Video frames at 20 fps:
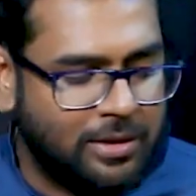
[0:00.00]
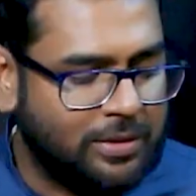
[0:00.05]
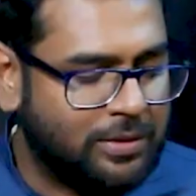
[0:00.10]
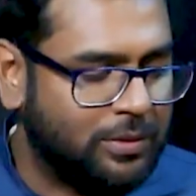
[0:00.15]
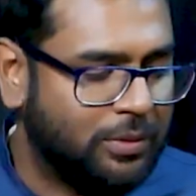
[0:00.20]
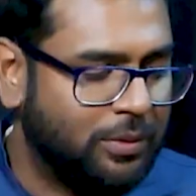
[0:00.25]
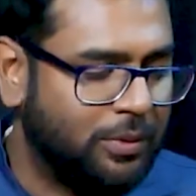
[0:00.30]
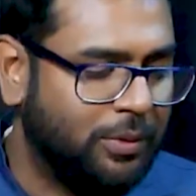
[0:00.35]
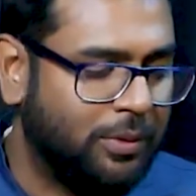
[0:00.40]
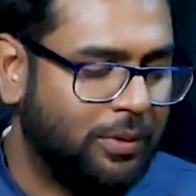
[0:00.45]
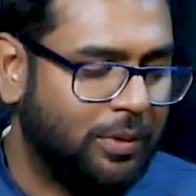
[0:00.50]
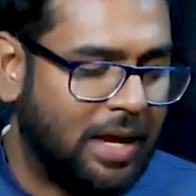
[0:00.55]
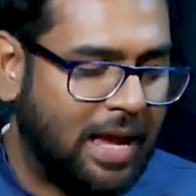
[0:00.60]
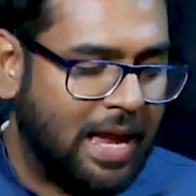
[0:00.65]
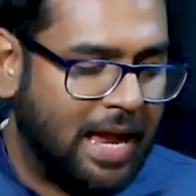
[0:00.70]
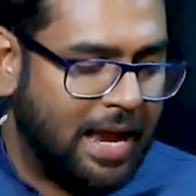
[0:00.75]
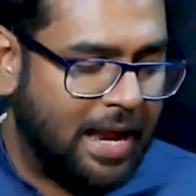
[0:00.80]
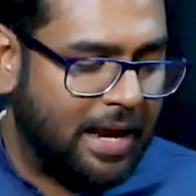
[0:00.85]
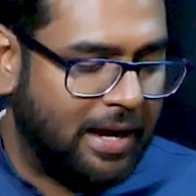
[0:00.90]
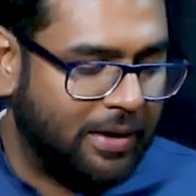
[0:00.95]
So,
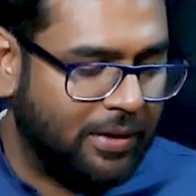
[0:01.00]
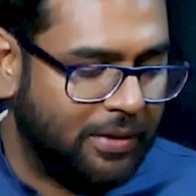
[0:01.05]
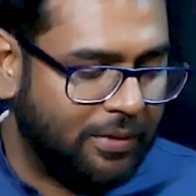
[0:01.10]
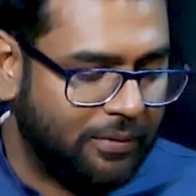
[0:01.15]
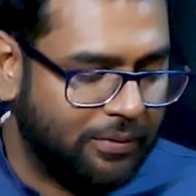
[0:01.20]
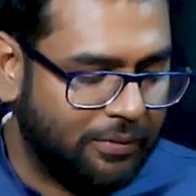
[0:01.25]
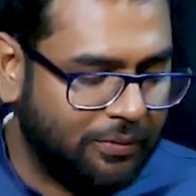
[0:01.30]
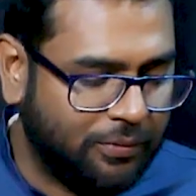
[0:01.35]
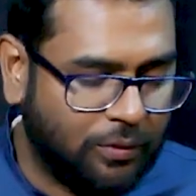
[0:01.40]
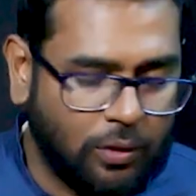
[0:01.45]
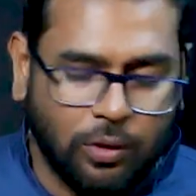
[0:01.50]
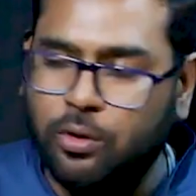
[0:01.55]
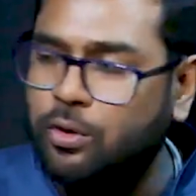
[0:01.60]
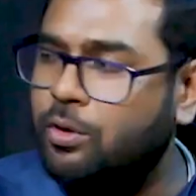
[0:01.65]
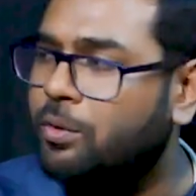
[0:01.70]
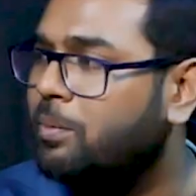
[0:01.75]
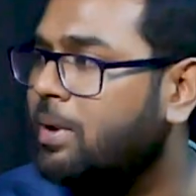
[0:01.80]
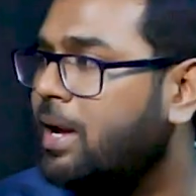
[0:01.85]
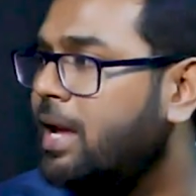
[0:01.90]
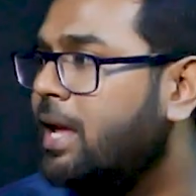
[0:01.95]
and
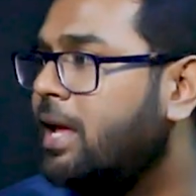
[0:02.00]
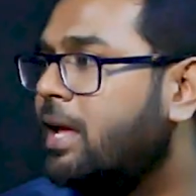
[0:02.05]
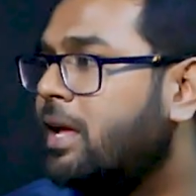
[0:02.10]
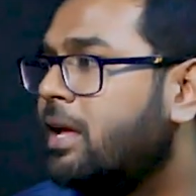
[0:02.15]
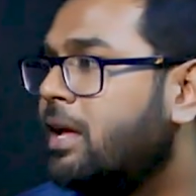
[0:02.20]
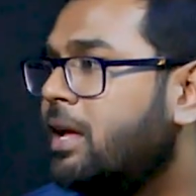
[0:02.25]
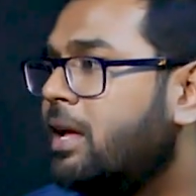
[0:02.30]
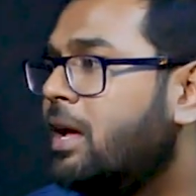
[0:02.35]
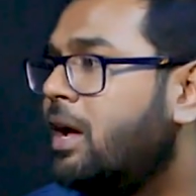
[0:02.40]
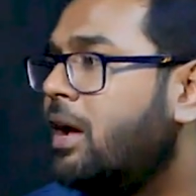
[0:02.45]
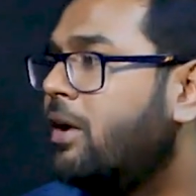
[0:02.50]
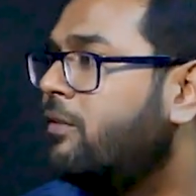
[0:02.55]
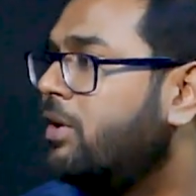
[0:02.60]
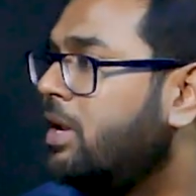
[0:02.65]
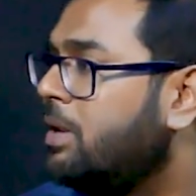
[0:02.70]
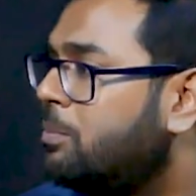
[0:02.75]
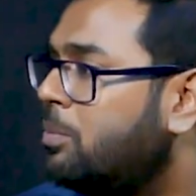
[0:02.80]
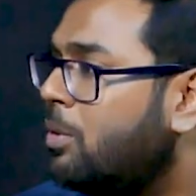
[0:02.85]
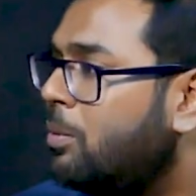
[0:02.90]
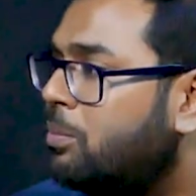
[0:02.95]
followed by a
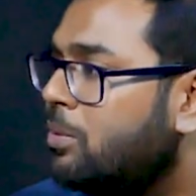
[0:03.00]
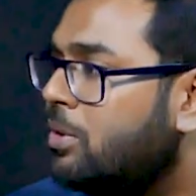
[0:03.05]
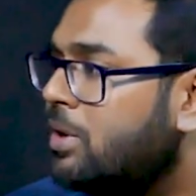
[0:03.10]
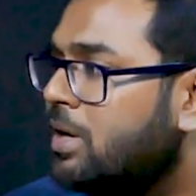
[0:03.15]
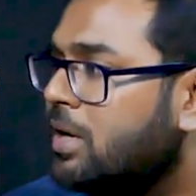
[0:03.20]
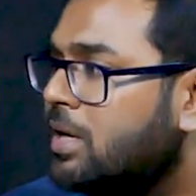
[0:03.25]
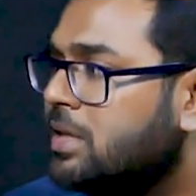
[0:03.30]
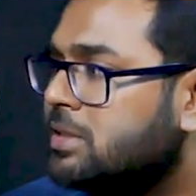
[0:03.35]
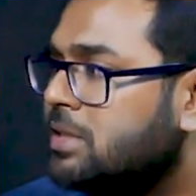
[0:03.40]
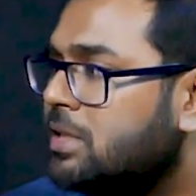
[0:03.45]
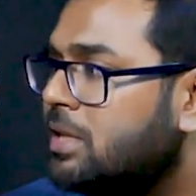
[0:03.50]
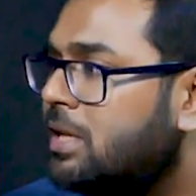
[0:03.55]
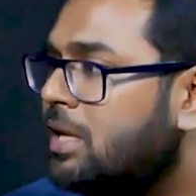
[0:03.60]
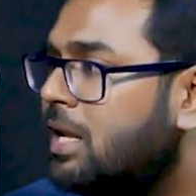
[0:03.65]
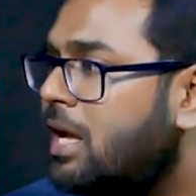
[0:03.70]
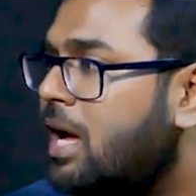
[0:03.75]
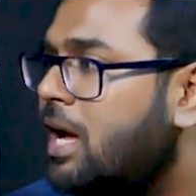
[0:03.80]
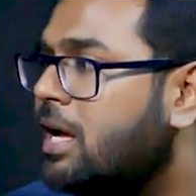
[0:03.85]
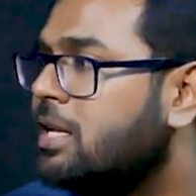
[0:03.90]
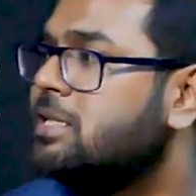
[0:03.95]
very popular ghazal,
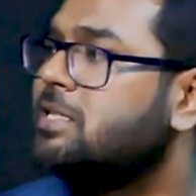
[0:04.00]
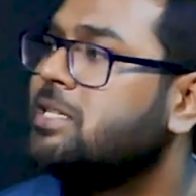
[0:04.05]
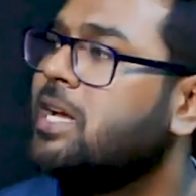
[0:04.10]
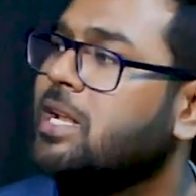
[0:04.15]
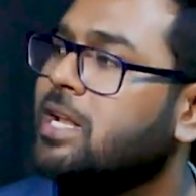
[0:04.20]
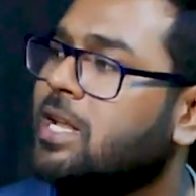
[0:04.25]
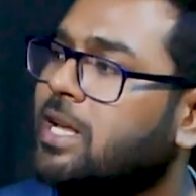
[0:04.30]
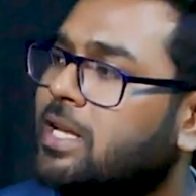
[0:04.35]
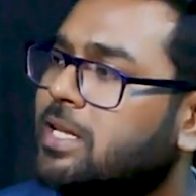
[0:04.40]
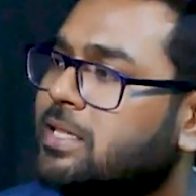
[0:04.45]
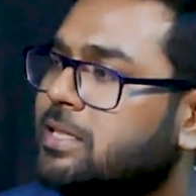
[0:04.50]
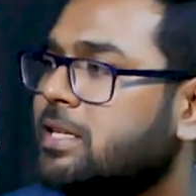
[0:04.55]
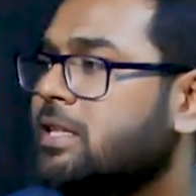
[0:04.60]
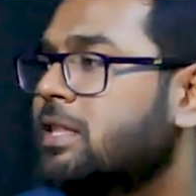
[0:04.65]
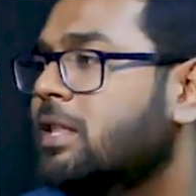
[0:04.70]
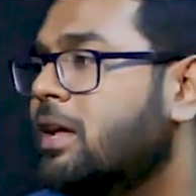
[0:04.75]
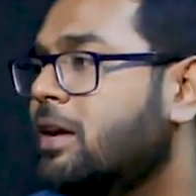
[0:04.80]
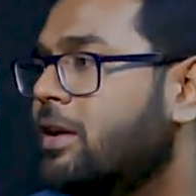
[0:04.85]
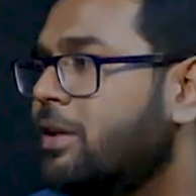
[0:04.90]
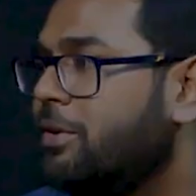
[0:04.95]
Aaj Jaane Ki Zidd
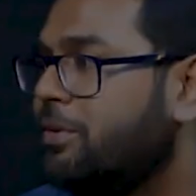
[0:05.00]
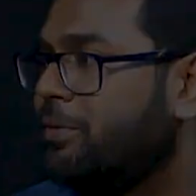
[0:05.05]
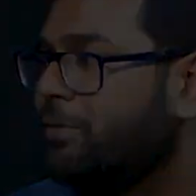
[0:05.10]
Na Karo.